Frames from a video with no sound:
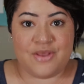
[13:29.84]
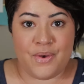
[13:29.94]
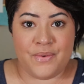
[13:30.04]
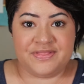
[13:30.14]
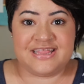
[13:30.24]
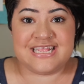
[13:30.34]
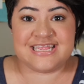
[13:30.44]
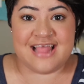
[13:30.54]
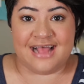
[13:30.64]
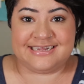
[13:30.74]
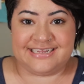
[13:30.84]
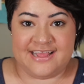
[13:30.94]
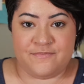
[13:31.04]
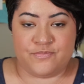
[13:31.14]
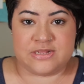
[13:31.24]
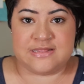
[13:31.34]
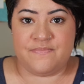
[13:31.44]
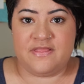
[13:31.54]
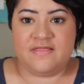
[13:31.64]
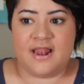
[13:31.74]
So this last tip was
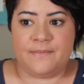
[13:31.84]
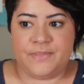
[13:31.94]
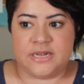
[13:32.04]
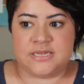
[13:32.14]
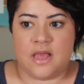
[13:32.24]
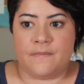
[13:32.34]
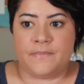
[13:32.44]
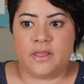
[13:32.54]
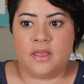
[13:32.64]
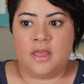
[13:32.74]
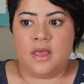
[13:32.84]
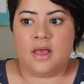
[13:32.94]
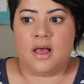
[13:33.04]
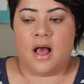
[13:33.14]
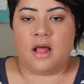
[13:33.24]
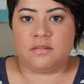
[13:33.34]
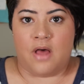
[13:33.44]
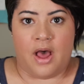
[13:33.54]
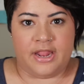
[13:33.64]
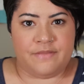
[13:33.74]
something that I picked up a
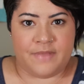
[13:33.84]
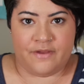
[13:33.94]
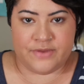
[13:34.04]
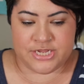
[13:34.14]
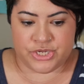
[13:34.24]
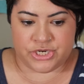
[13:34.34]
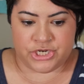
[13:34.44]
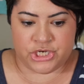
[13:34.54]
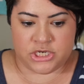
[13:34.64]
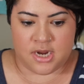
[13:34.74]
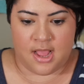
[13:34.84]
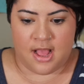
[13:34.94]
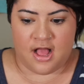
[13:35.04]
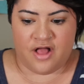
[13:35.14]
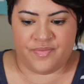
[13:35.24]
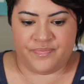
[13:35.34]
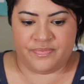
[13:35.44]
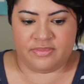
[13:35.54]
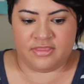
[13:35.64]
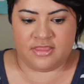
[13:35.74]
lot in my research.
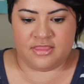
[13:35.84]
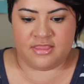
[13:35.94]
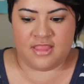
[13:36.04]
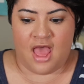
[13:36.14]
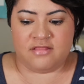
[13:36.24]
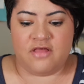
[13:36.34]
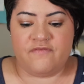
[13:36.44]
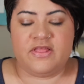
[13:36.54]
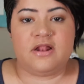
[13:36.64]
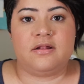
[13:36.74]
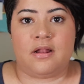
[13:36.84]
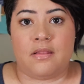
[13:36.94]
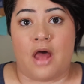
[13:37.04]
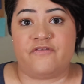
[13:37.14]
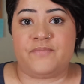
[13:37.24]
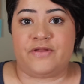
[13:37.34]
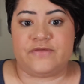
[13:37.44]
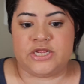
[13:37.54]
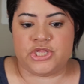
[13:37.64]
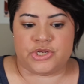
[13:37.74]
I love that in a lot of my
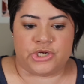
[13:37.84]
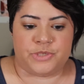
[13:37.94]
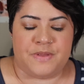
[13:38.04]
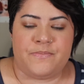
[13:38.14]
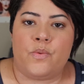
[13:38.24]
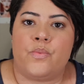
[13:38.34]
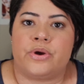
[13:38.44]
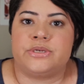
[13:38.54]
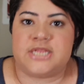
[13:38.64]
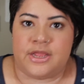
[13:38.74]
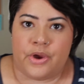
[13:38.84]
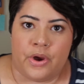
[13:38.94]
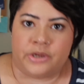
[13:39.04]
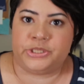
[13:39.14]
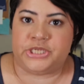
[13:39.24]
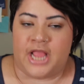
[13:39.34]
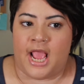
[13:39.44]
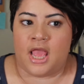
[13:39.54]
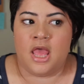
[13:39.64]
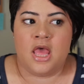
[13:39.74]
research, people weren't
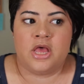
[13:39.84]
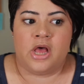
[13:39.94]
encouraging